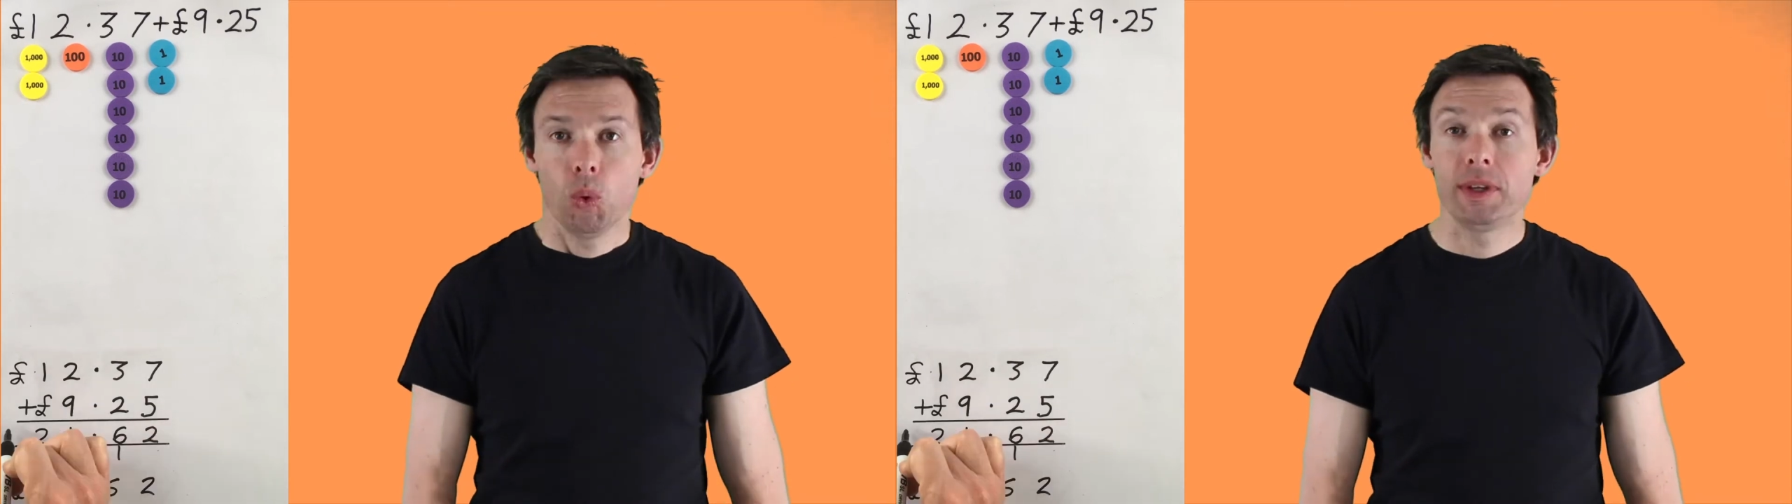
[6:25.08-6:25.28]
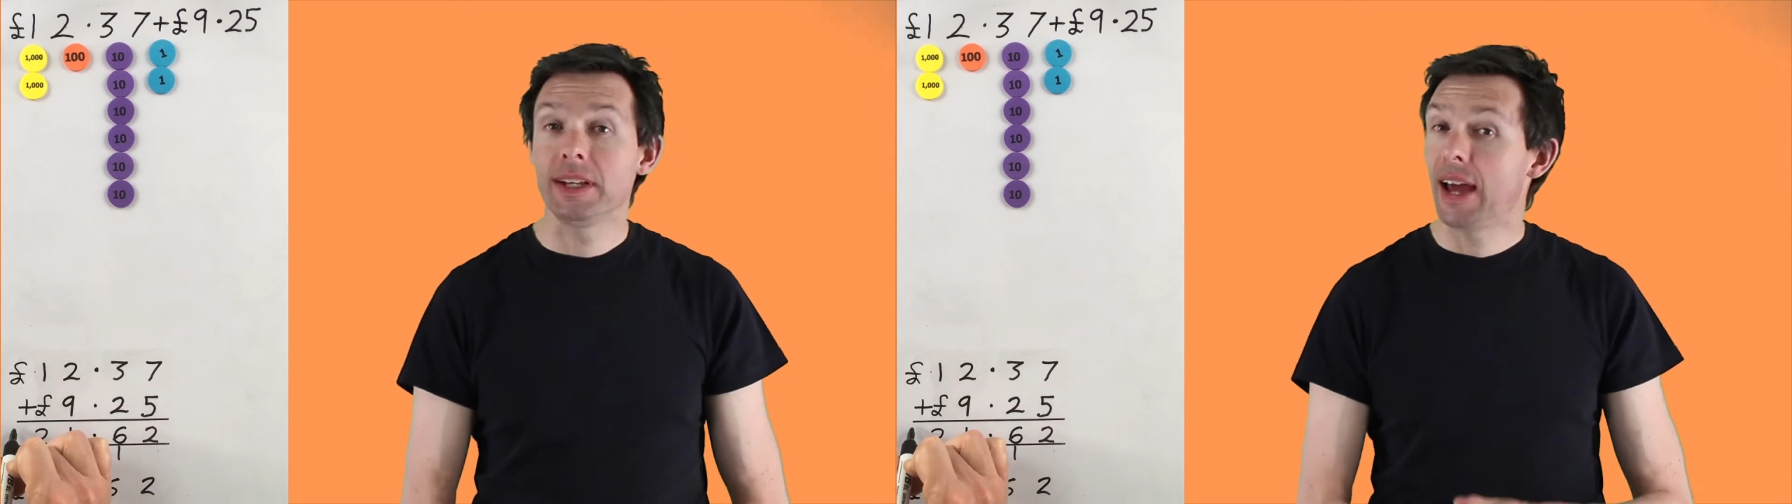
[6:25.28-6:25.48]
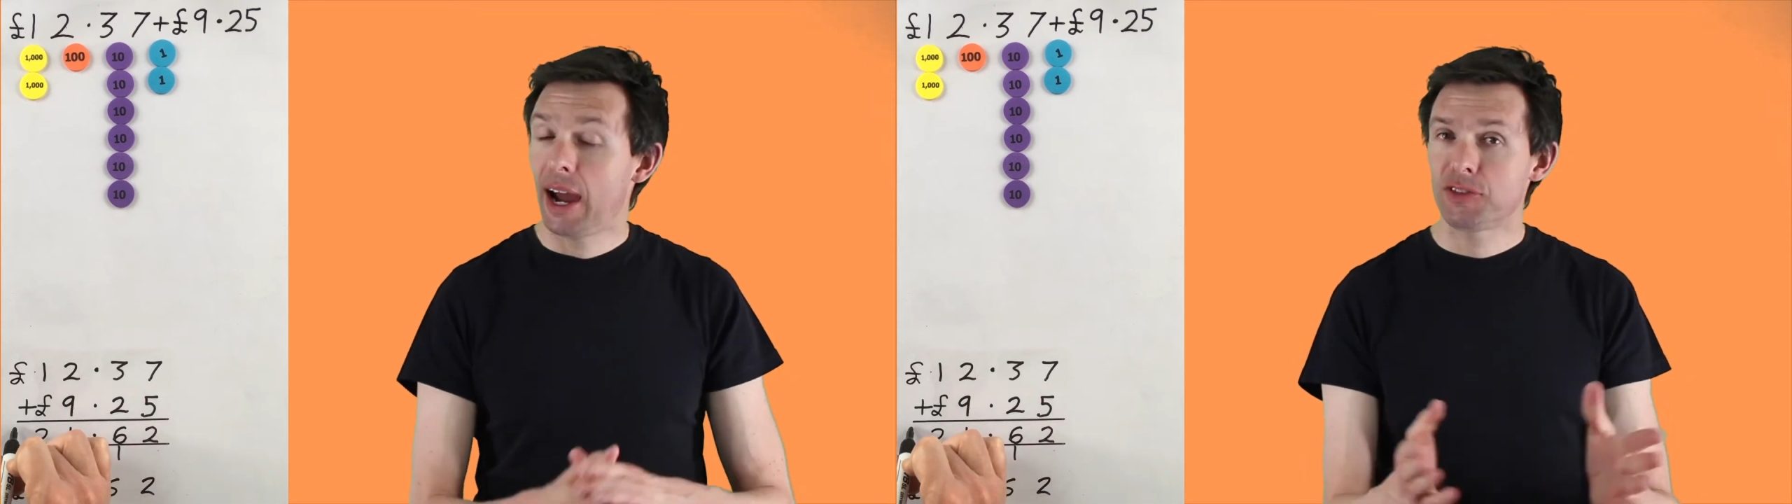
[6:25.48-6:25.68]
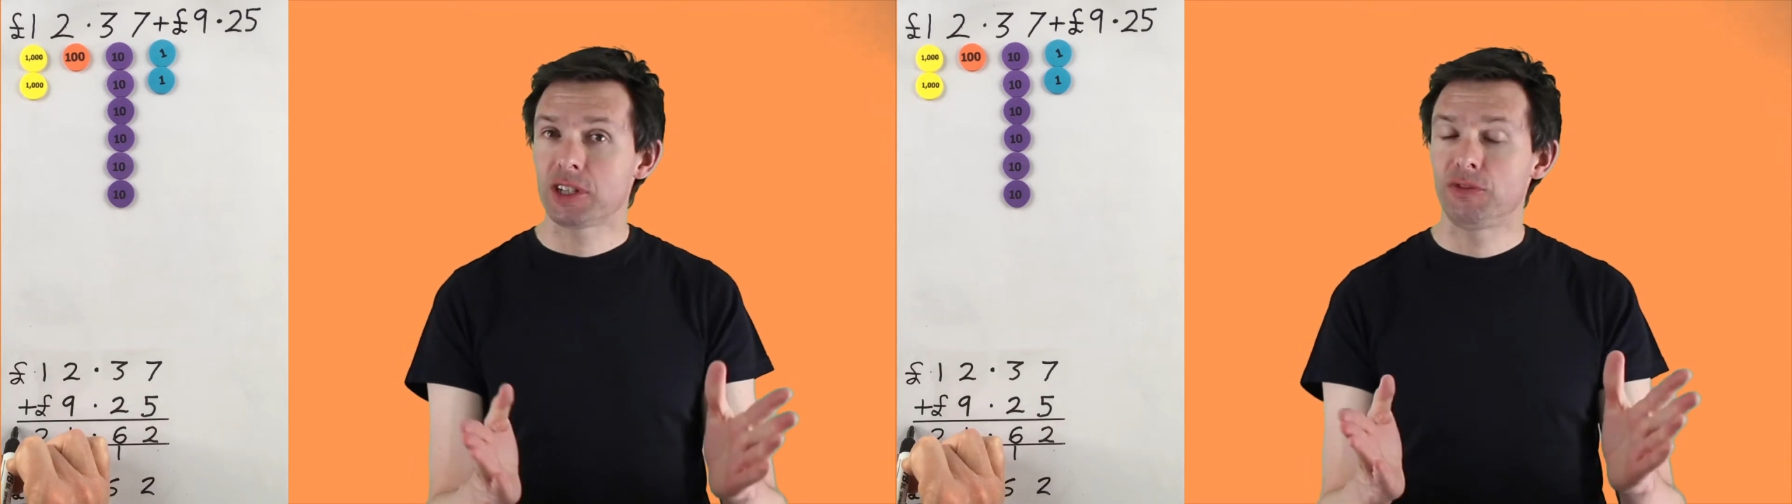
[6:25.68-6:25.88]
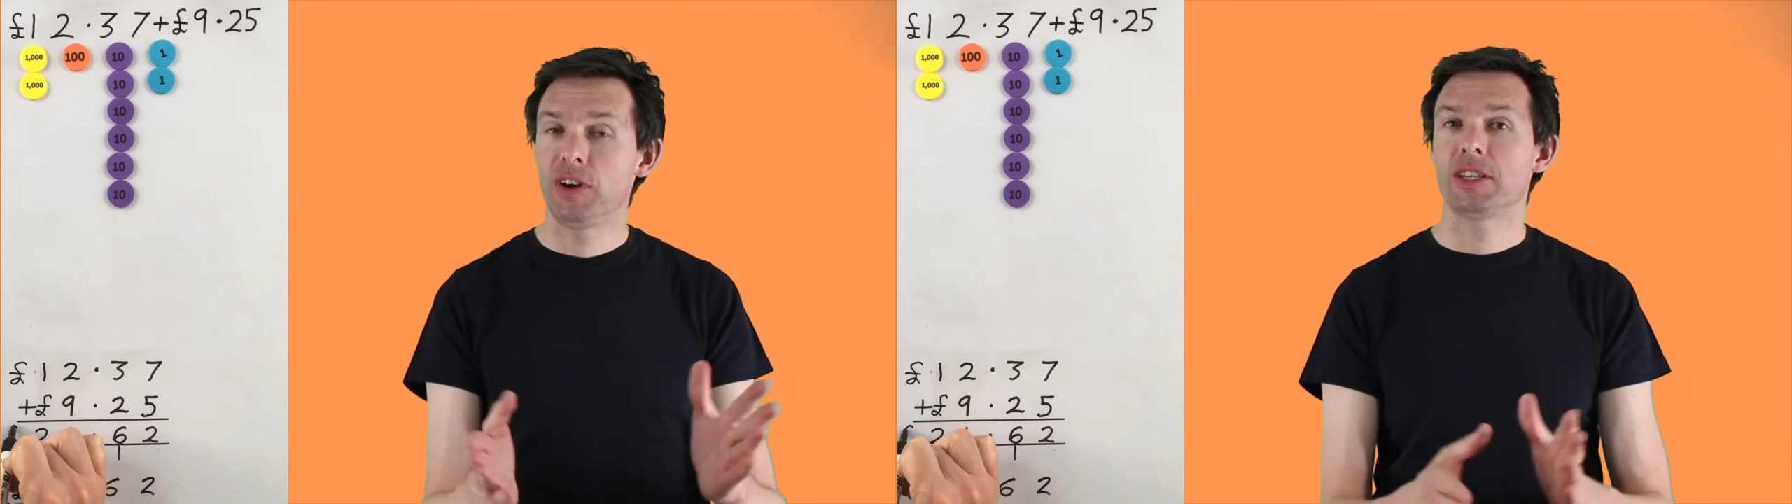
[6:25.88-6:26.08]
We didn't have to
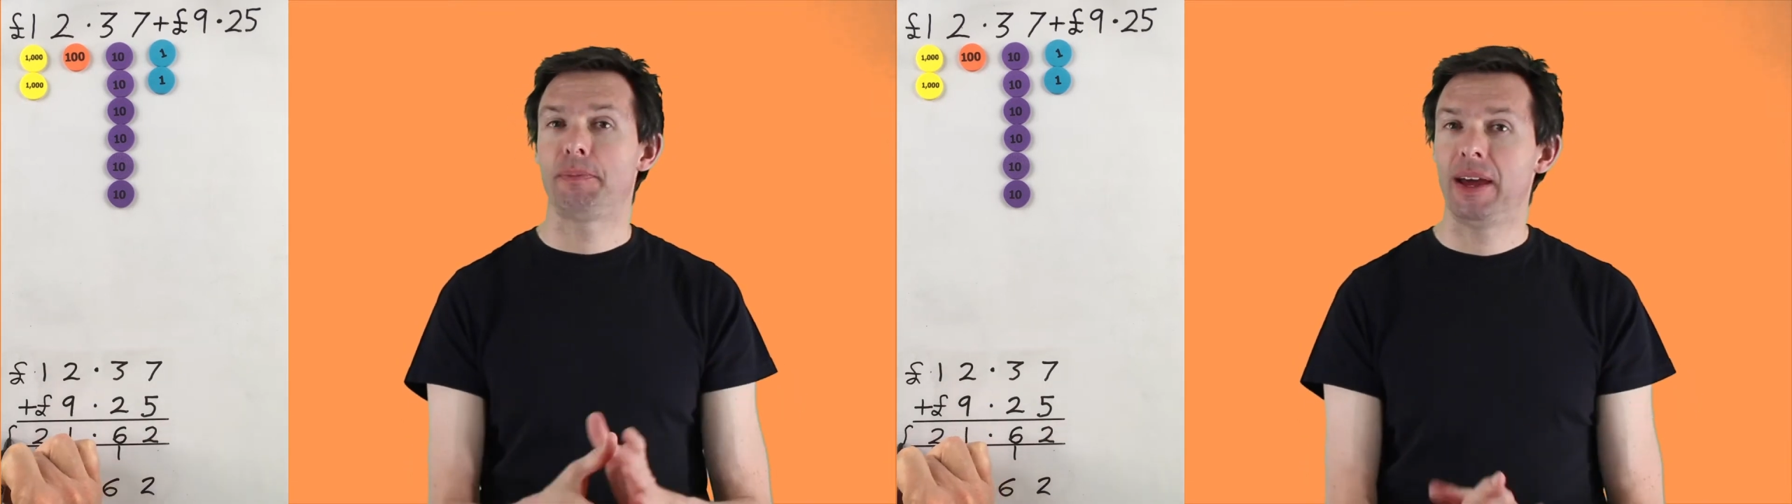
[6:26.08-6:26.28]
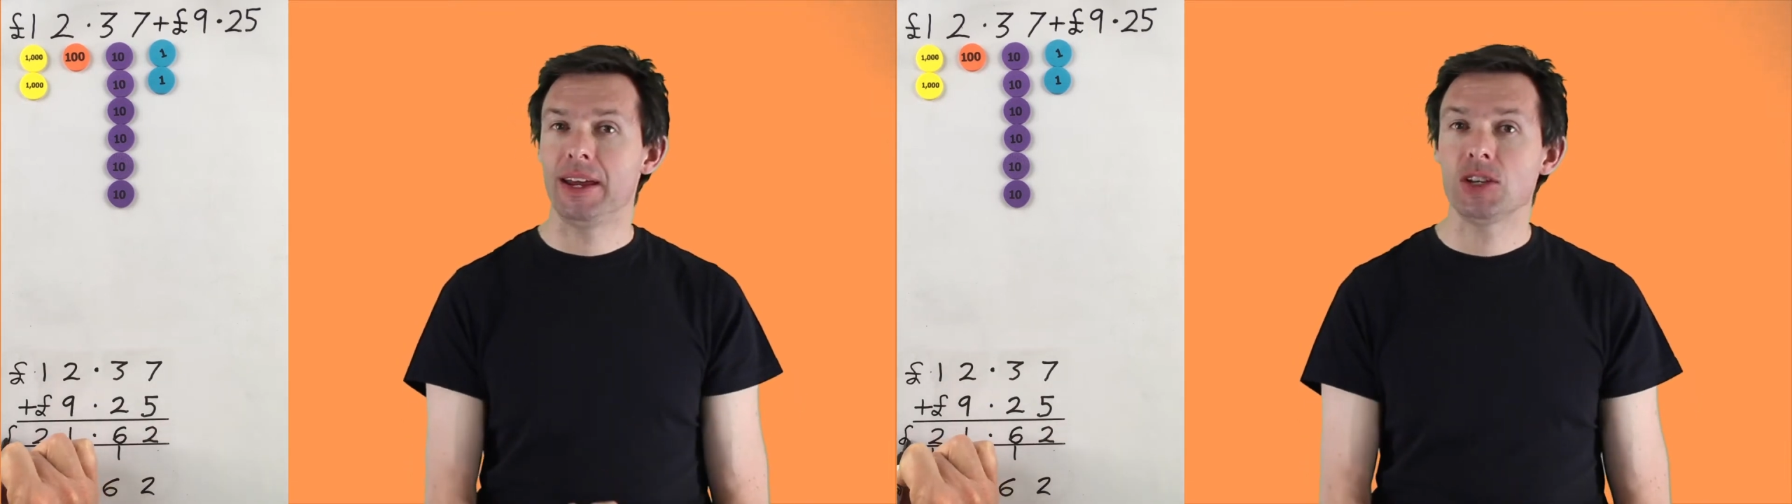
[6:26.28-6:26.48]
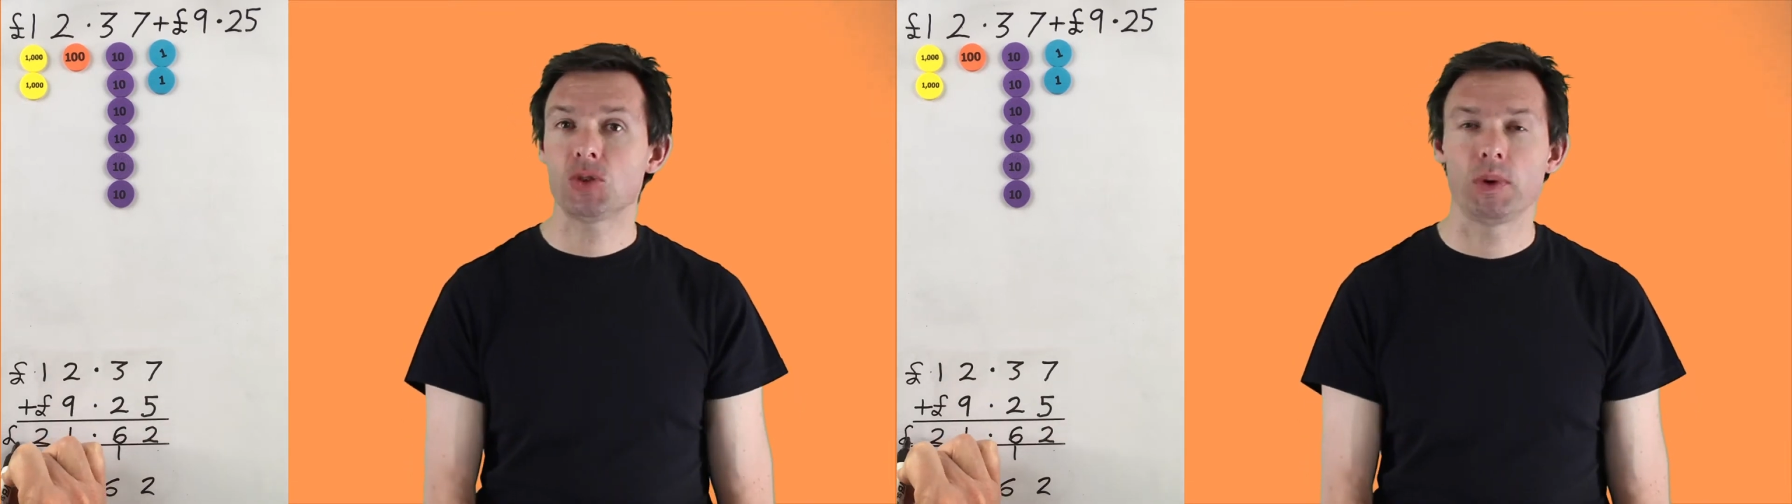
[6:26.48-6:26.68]
convert to pennies.